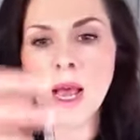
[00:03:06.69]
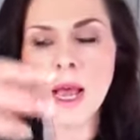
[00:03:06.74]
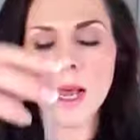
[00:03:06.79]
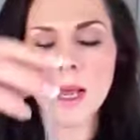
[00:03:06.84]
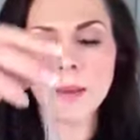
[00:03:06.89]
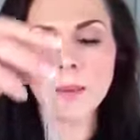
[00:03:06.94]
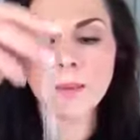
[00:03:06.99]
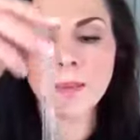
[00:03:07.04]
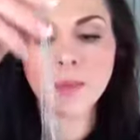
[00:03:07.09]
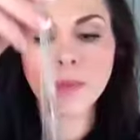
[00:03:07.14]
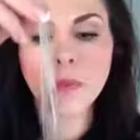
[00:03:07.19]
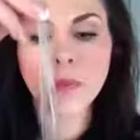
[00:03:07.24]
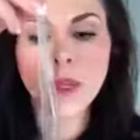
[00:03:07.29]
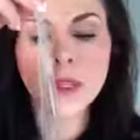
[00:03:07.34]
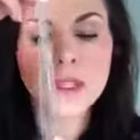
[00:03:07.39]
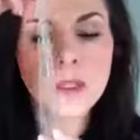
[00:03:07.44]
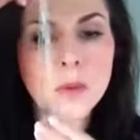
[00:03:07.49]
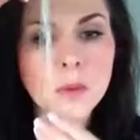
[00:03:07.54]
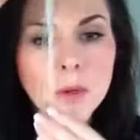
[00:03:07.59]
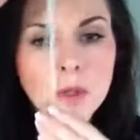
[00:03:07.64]

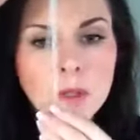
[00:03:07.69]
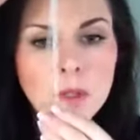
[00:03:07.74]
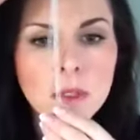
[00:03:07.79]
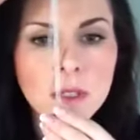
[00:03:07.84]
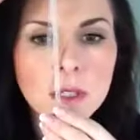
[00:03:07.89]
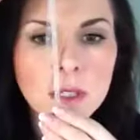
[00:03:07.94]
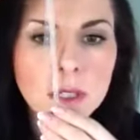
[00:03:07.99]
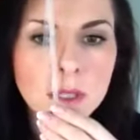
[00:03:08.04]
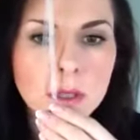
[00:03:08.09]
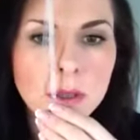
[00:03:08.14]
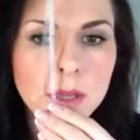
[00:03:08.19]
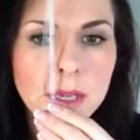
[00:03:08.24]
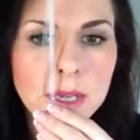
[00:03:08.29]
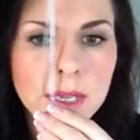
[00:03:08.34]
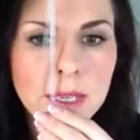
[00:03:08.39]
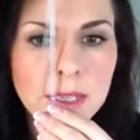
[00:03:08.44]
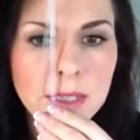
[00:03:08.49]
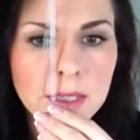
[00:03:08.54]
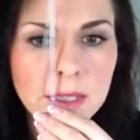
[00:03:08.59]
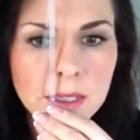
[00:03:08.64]
So what you do
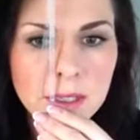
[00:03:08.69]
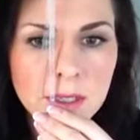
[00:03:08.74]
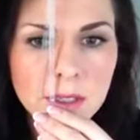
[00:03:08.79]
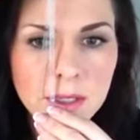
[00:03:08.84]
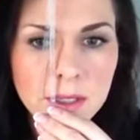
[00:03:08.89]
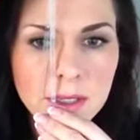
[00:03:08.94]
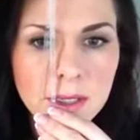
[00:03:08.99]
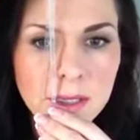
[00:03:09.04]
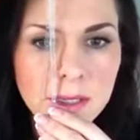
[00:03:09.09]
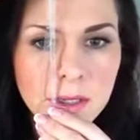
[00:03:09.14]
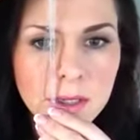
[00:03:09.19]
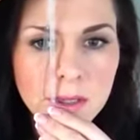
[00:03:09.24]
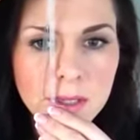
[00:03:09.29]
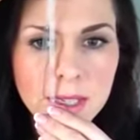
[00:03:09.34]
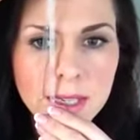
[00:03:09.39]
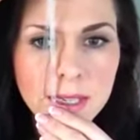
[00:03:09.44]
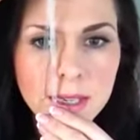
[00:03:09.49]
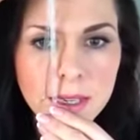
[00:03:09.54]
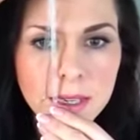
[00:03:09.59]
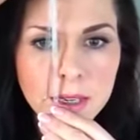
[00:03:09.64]
is you
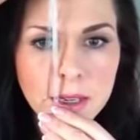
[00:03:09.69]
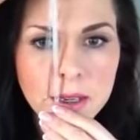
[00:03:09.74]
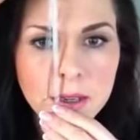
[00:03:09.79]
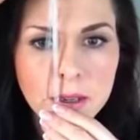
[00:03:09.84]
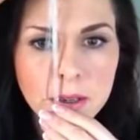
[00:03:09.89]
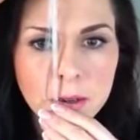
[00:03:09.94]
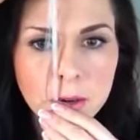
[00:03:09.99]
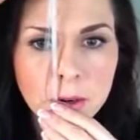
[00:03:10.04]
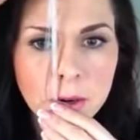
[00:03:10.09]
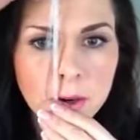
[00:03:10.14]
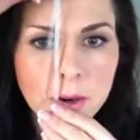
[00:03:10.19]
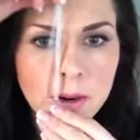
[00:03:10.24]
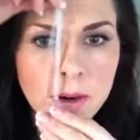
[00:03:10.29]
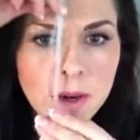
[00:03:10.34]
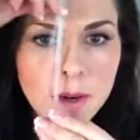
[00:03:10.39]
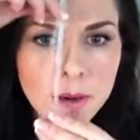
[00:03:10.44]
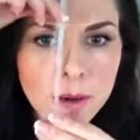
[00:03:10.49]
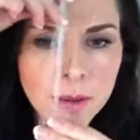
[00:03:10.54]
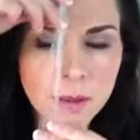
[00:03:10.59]
take your